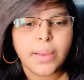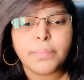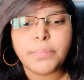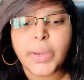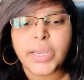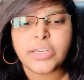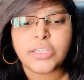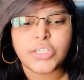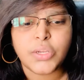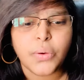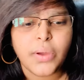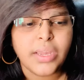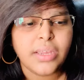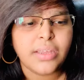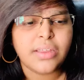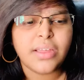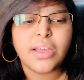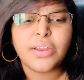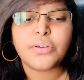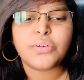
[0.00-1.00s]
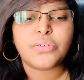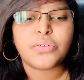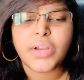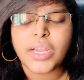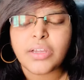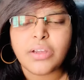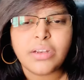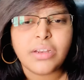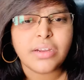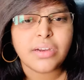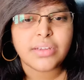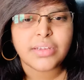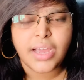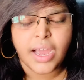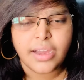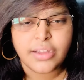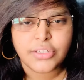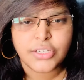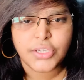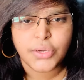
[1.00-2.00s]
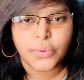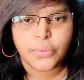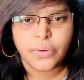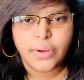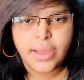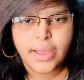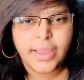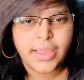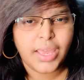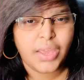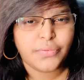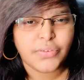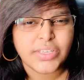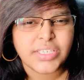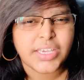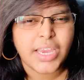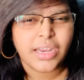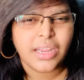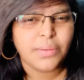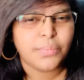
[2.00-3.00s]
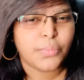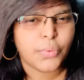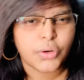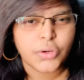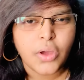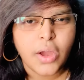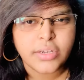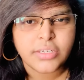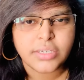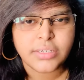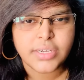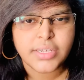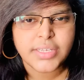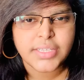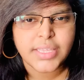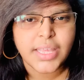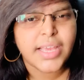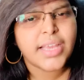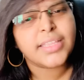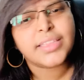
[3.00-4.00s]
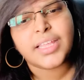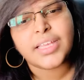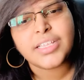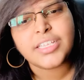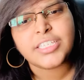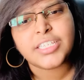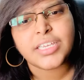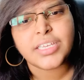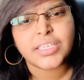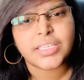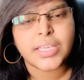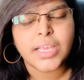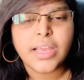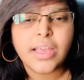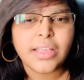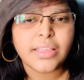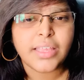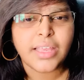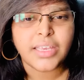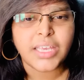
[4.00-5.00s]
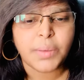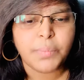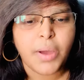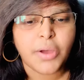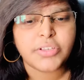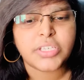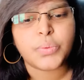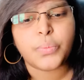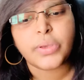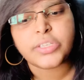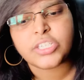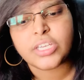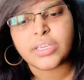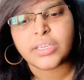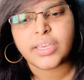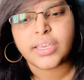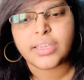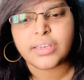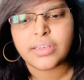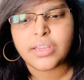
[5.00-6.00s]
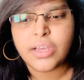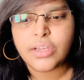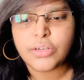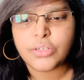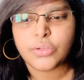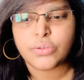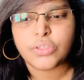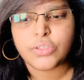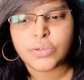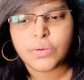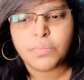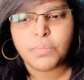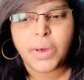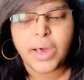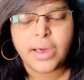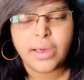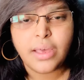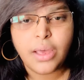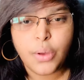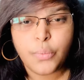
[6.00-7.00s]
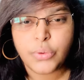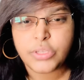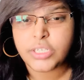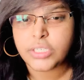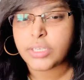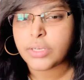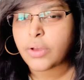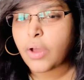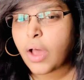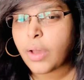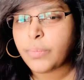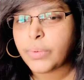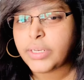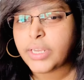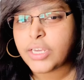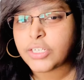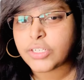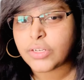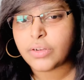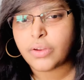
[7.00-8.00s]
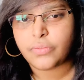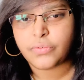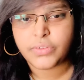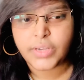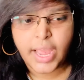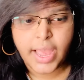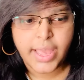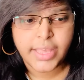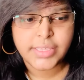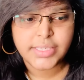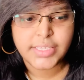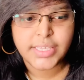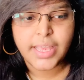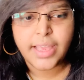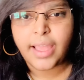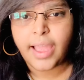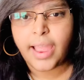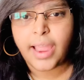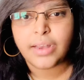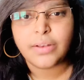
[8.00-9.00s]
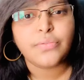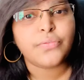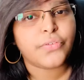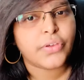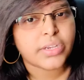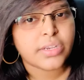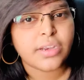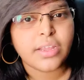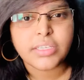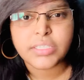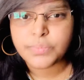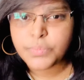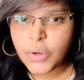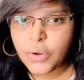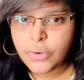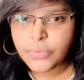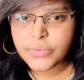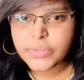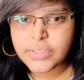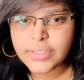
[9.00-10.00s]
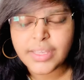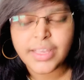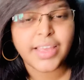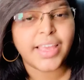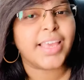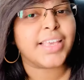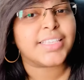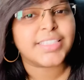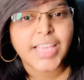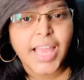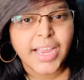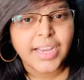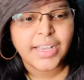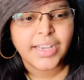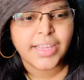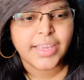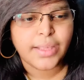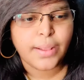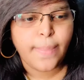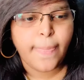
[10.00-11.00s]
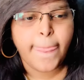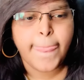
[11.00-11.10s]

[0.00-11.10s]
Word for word: By doing regular cardio, if it's getting monotonous, then just think about switching it to Zumba, which is a combination of dance and fitness moves. Exactly.